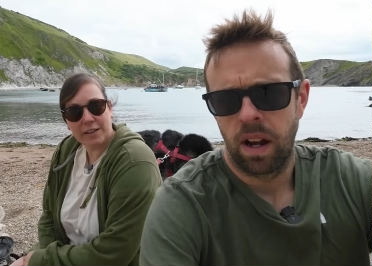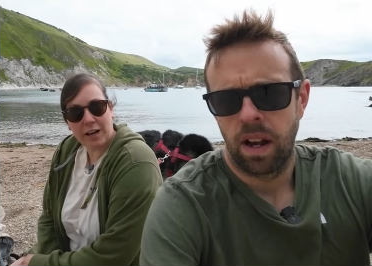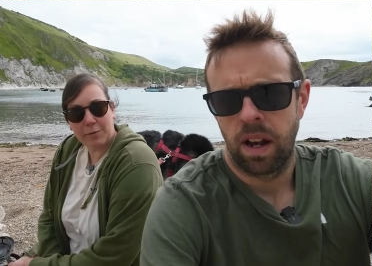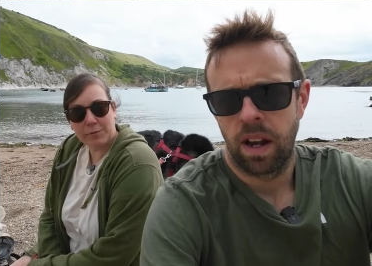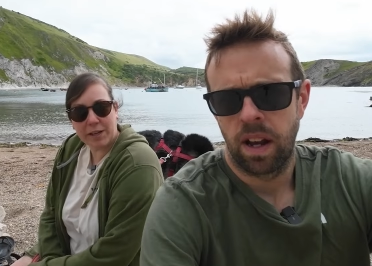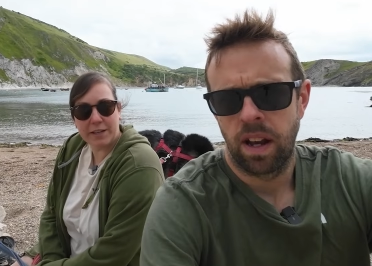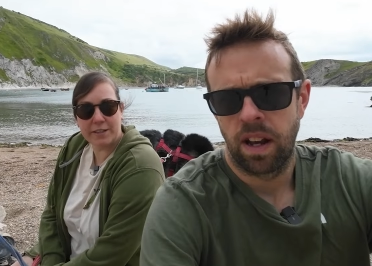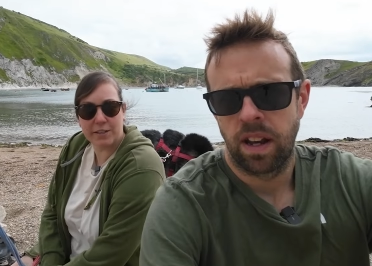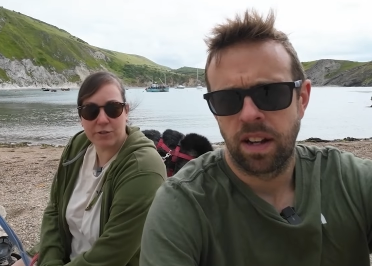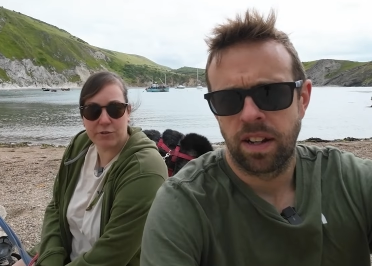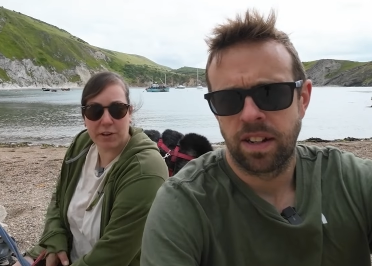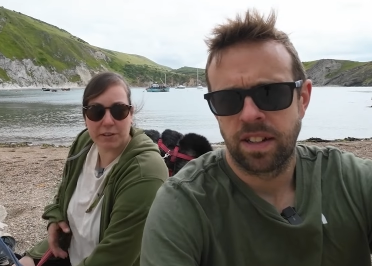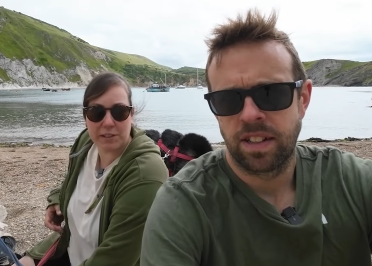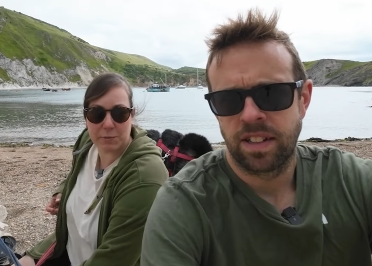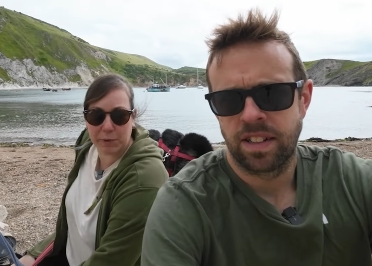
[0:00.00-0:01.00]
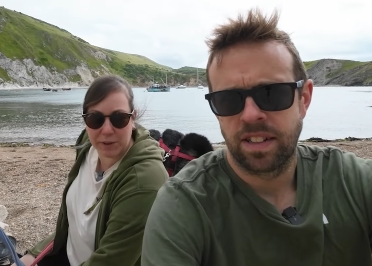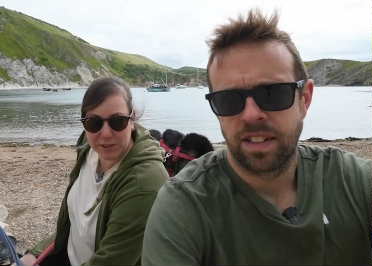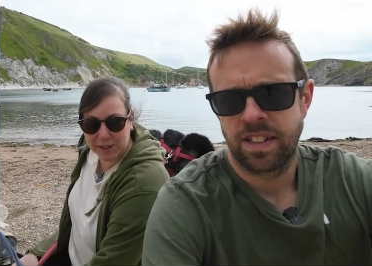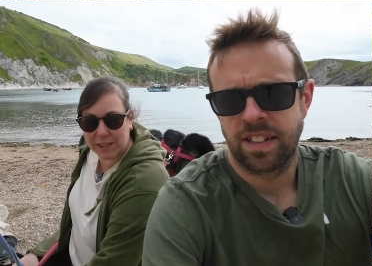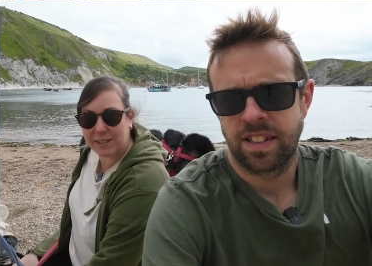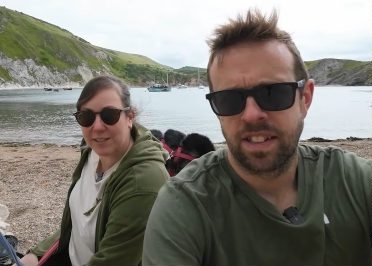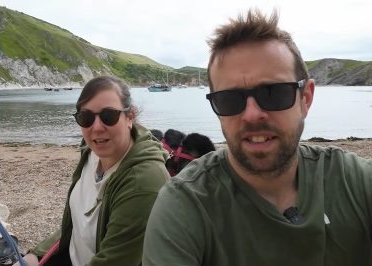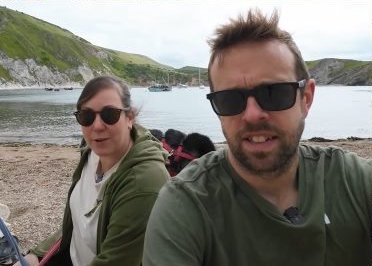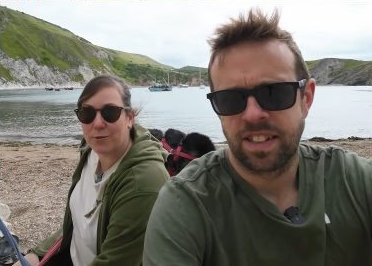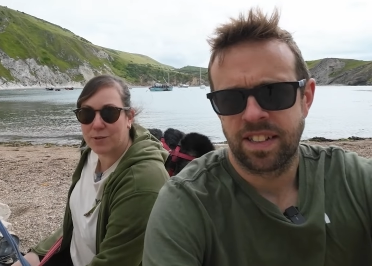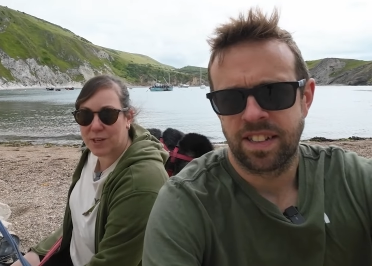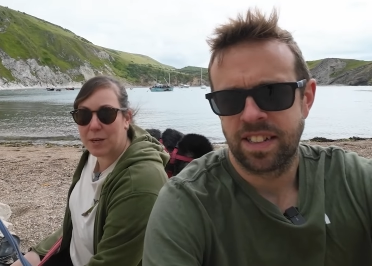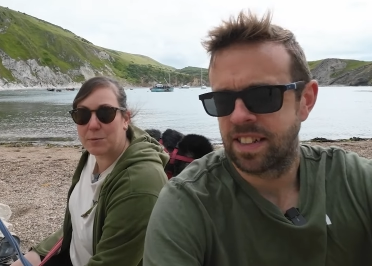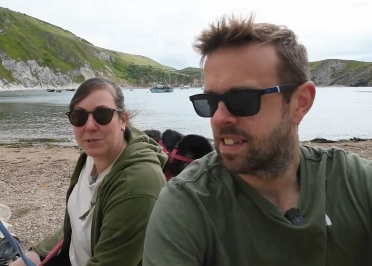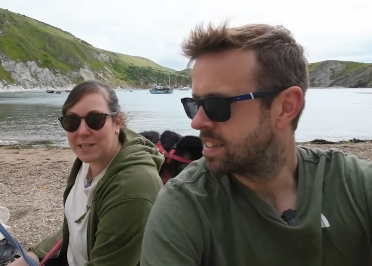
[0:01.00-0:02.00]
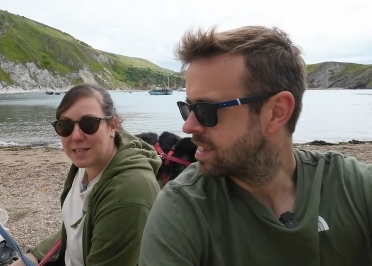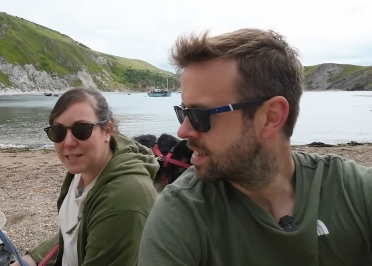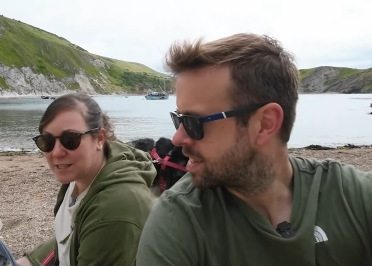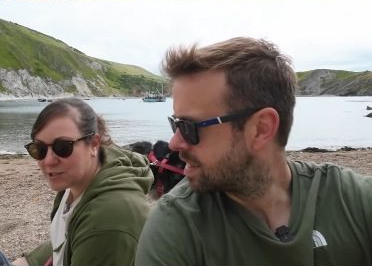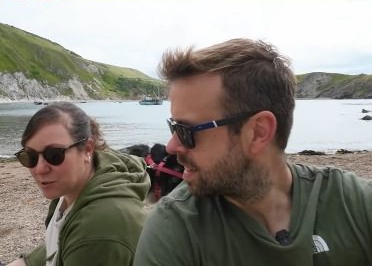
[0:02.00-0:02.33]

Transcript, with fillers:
Speaker 1: I'm getting distracted because I can tell Saber's eating